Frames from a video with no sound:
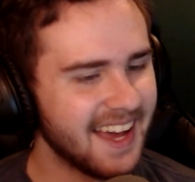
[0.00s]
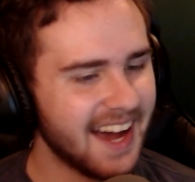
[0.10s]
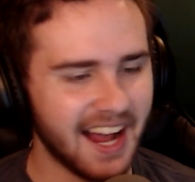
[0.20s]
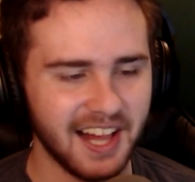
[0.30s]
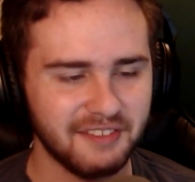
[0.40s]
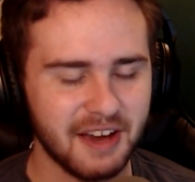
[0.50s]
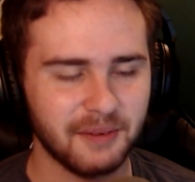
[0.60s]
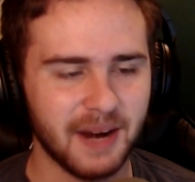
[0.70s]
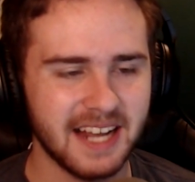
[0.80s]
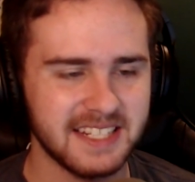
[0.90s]
I love how
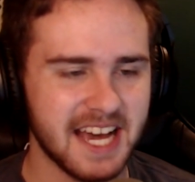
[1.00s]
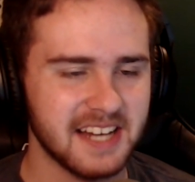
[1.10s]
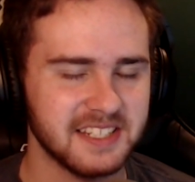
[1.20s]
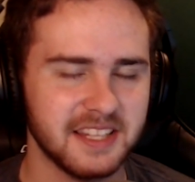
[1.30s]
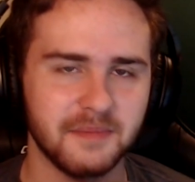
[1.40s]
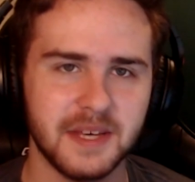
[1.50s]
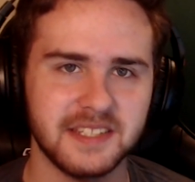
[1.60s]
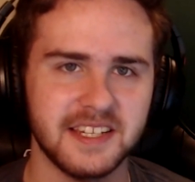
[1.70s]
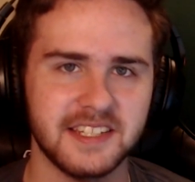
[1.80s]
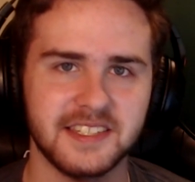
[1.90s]
right down into the
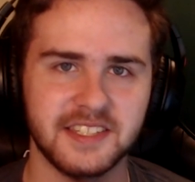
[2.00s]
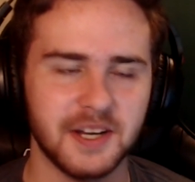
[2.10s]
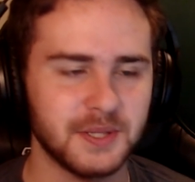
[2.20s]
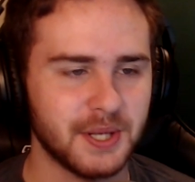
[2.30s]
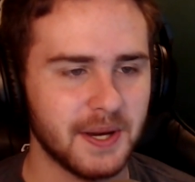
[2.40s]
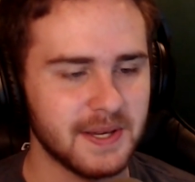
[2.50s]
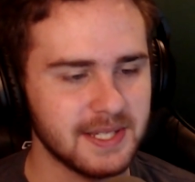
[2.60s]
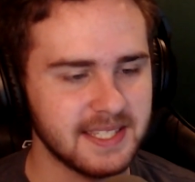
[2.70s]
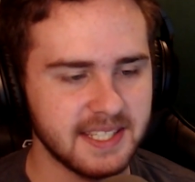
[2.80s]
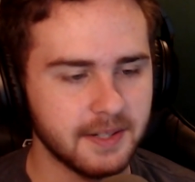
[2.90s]
business Jotaro
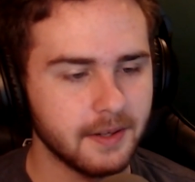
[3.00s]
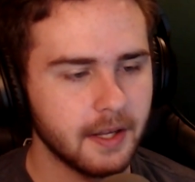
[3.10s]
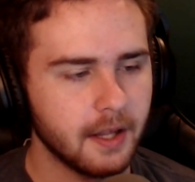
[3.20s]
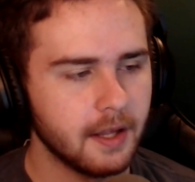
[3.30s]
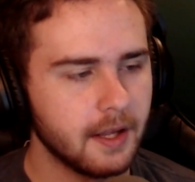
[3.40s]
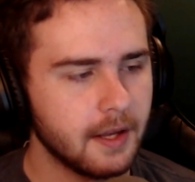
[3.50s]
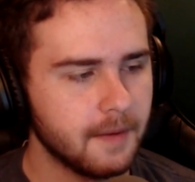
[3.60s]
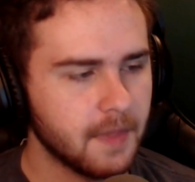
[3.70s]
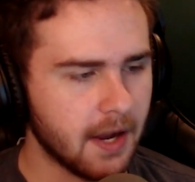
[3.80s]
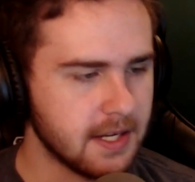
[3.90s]
is too.
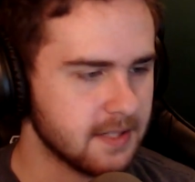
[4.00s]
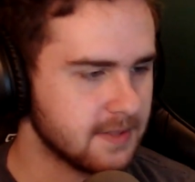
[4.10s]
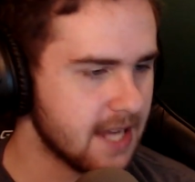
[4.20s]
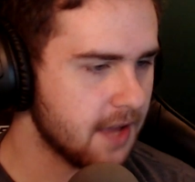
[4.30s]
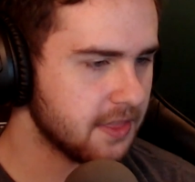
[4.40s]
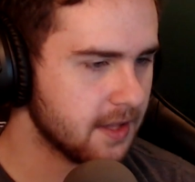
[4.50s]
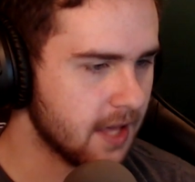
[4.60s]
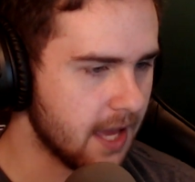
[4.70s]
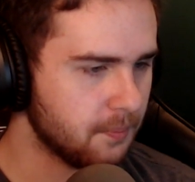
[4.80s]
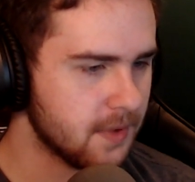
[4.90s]
All right, so Death,
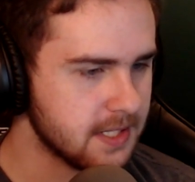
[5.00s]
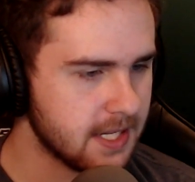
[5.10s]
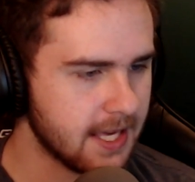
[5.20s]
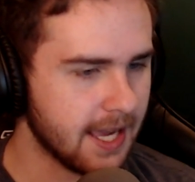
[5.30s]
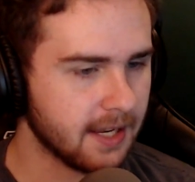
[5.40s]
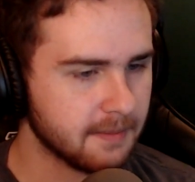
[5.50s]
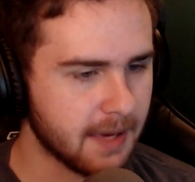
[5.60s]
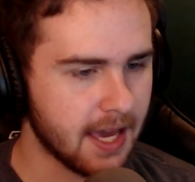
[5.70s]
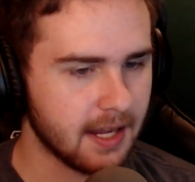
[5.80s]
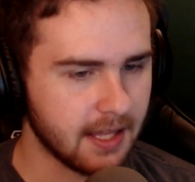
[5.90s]
Empress, Hanged
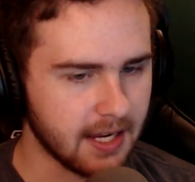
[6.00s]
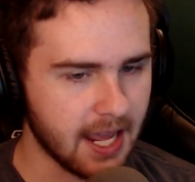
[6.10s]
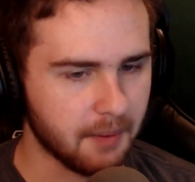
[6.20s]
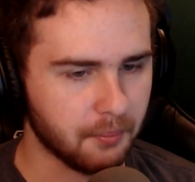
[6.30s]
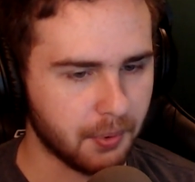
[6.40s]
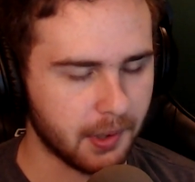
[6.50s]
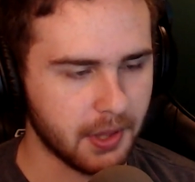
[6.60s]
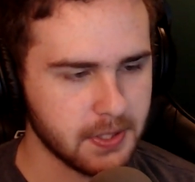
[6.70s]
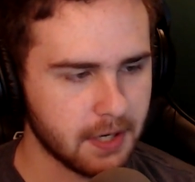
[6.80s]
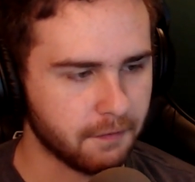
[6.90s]
Man, and Emperor.
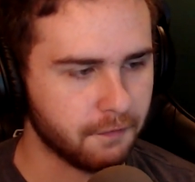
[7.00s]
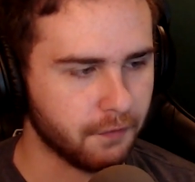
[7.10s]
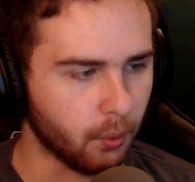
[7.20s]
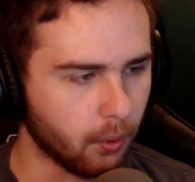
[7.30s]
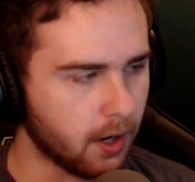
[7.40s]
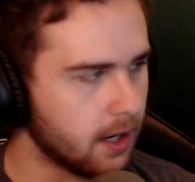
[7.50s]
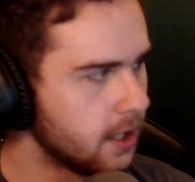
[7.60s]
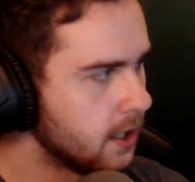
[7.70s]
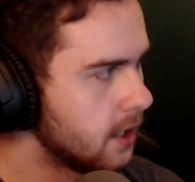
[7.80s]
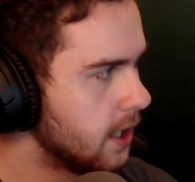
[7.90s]
Those are 4.
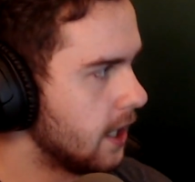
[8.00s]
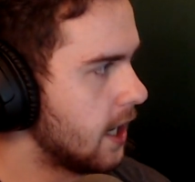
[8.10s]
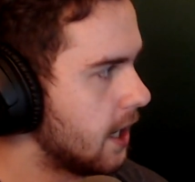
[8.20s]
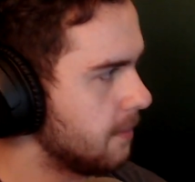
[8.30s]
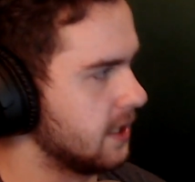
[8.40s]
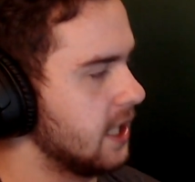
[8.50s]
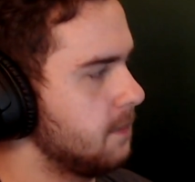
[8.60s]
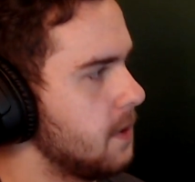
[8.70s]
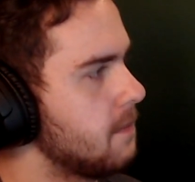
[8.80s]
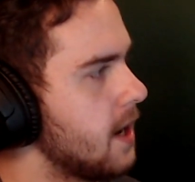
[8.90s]

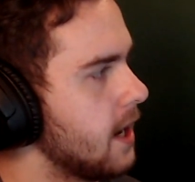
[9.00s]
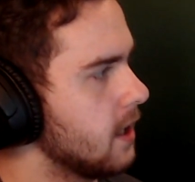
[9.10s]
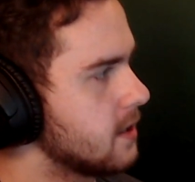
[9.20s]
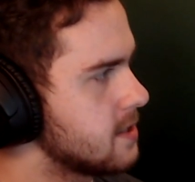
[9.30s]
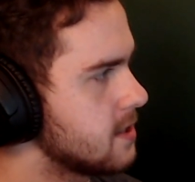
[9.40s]
Keep in mind.